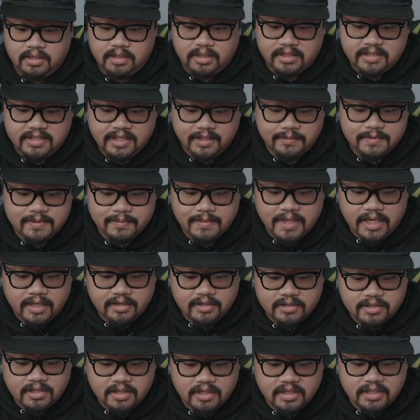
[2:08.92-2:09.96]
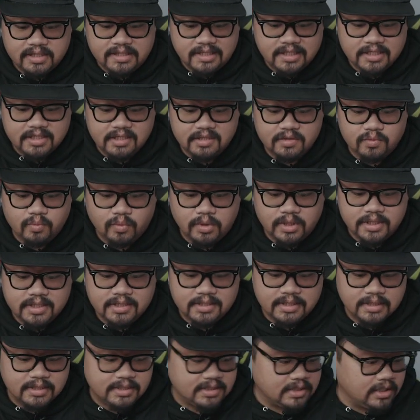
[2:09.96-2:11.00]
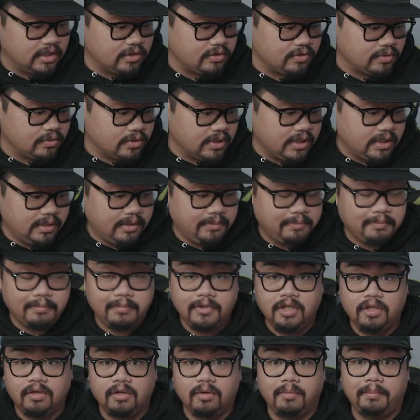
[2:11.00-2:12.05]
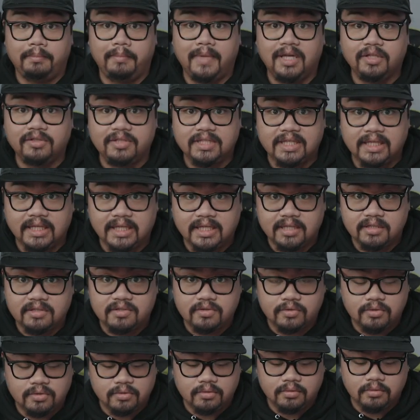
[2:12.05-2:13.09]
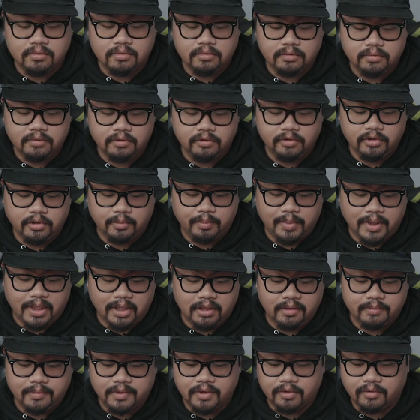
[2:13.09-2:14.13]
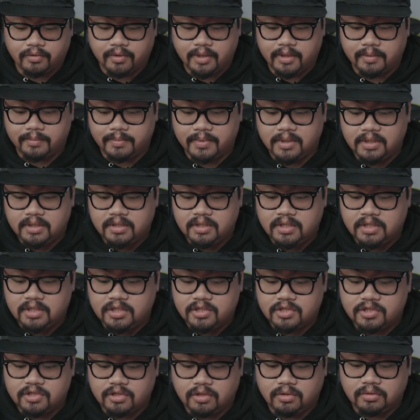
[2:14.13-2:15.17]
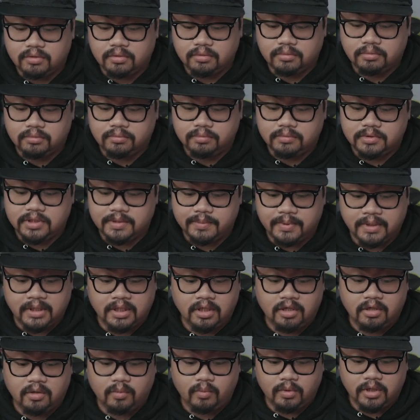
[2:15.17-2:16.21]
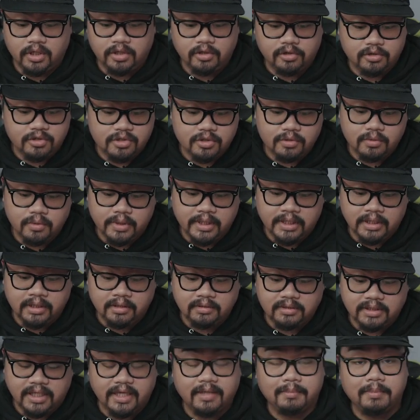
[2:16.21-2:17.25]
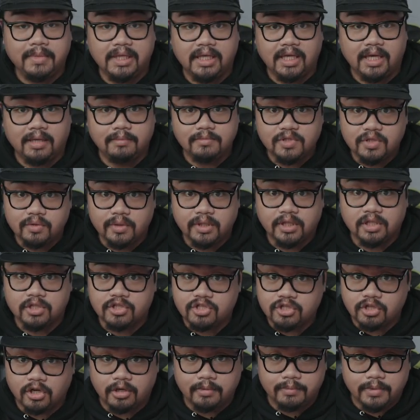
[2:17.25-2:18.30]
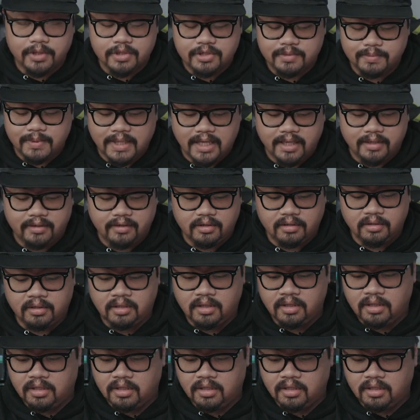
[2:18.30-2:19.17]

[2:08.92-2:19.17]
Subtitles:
The tips matters because this is what's essentially, you know, melting into your polymer grip. So depending on what you're doing, like me, I'm doing the starburst pattern.